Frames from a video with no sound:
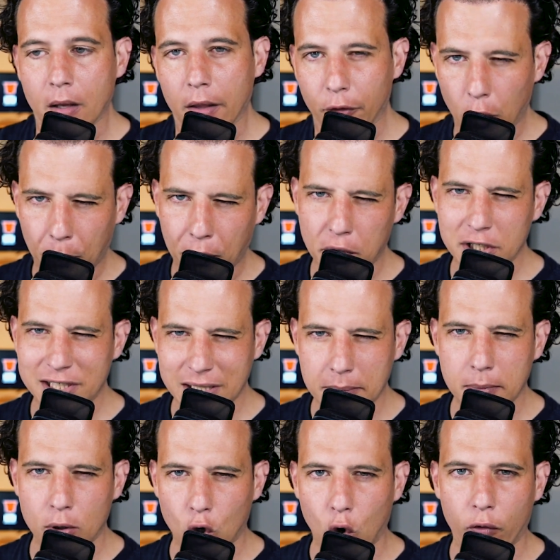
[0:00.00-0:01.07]
They're pretty
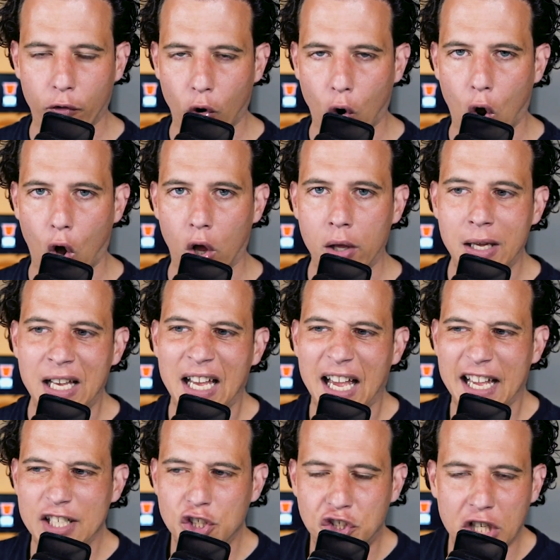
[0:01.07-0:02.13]
similar overall,
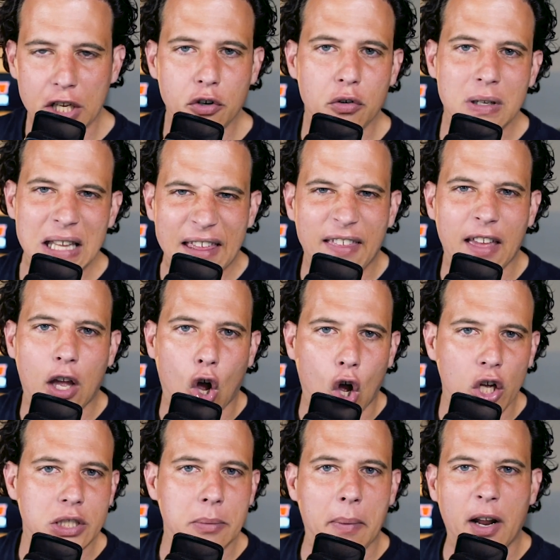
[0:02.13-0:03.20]
and generally they
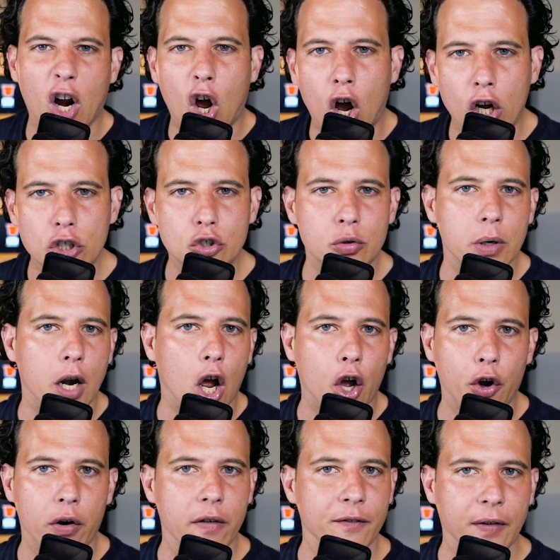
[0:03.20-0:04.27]
cost about
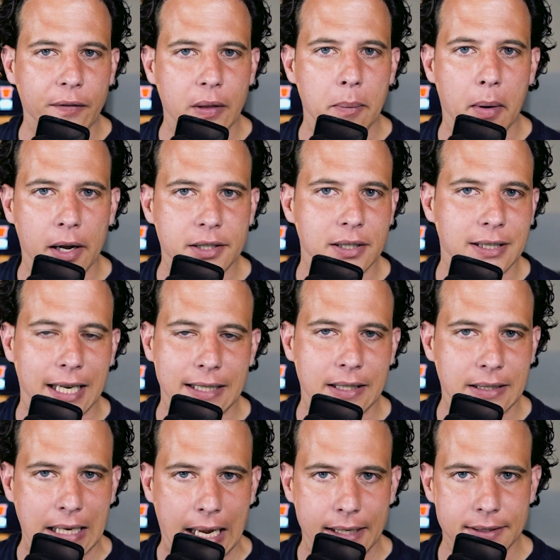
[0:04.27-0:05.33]
$150 to take the
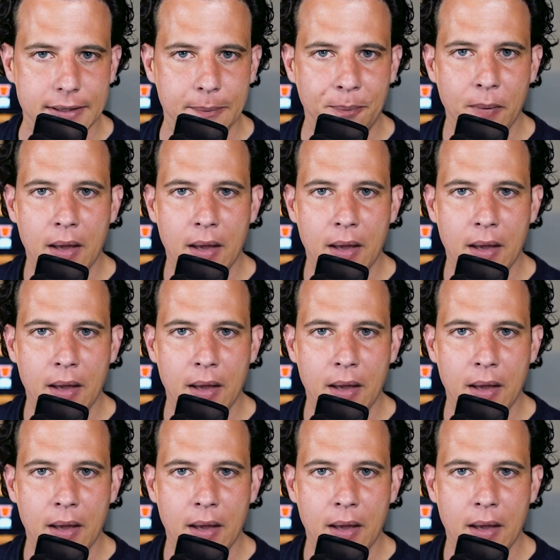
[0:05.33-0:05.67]
test.